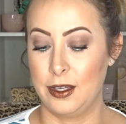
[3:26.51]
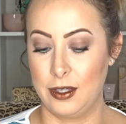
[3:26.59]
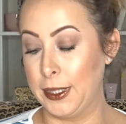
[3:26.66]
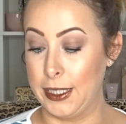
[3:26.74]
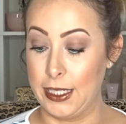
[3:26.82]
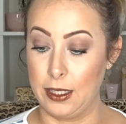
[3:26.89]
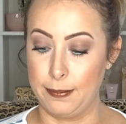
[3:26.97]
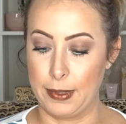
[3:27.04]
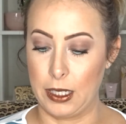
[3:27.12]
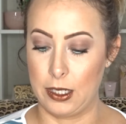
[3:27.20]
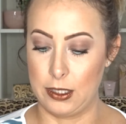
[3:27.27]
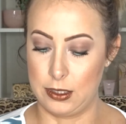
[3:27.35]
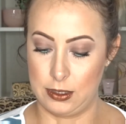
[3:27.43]
Bling
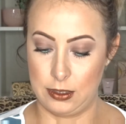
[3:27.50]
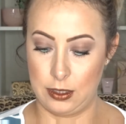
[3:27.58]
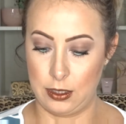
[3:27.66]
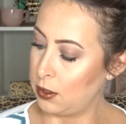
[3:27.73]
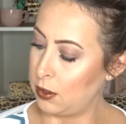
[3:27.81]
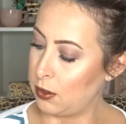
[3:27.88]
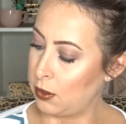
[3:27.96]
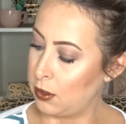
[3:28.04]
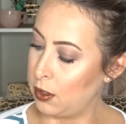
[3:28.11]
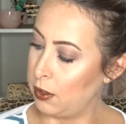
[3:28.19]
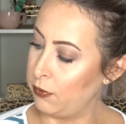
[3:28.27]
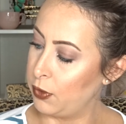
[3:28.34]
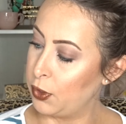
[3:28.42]
Boss. They're
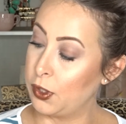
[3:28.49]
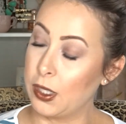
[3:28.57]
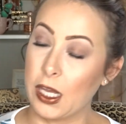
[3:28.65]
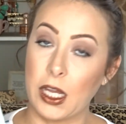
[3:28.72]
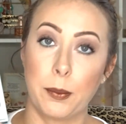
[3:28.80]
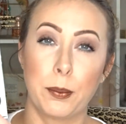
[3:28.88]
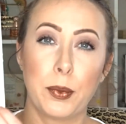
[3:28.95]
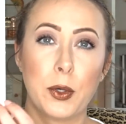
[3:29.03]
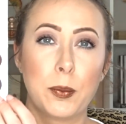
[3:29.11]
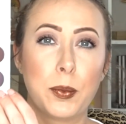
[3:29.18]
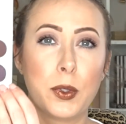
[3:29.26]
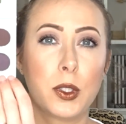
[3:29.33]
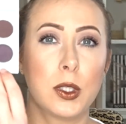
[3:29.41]
all of your like
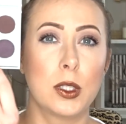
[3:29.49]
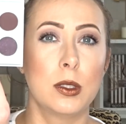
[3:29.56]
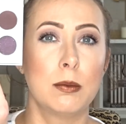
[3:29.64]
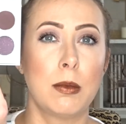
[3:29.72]
purple,